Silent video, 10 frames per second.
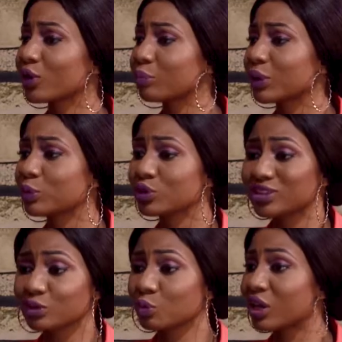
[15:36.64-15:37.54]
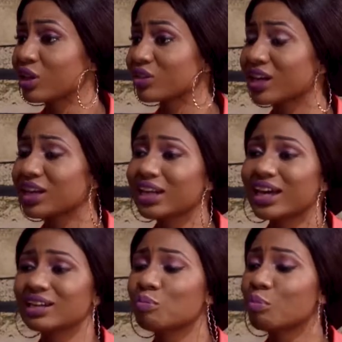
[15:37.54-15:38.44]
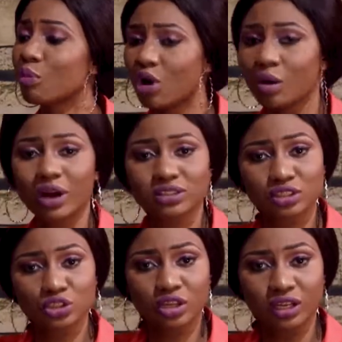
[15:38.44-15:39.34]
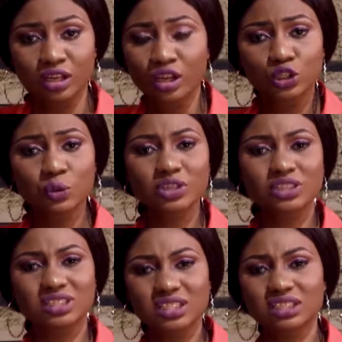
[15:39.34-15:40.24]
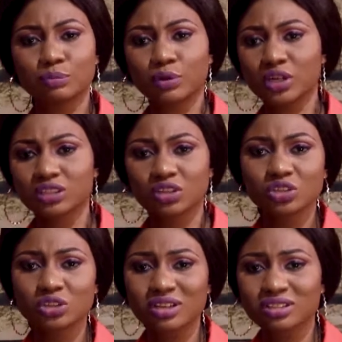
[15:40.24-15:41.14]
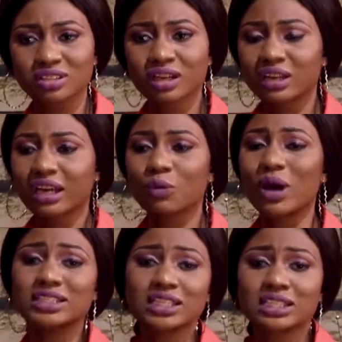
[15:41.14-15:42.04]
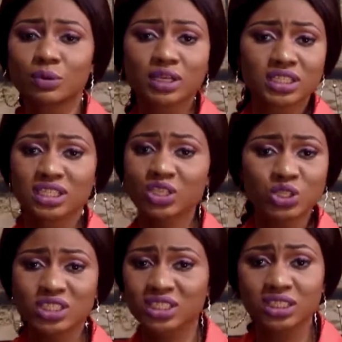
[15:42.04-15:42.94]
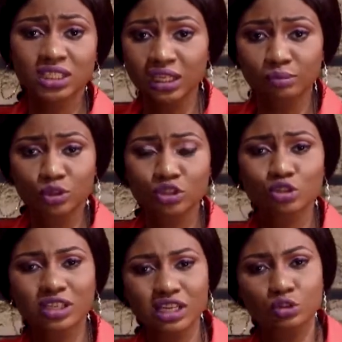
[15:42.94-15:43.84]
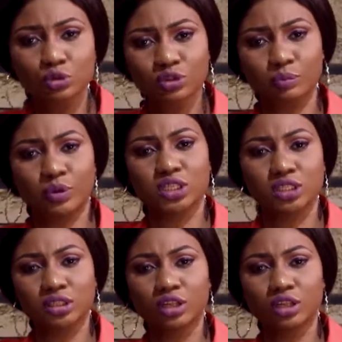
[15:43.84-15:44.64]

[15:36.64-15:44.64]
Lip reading: other people, interact with one another, learn more about each other. When you're dating a person, don't just we're dating. It's not just a name. You need to the person.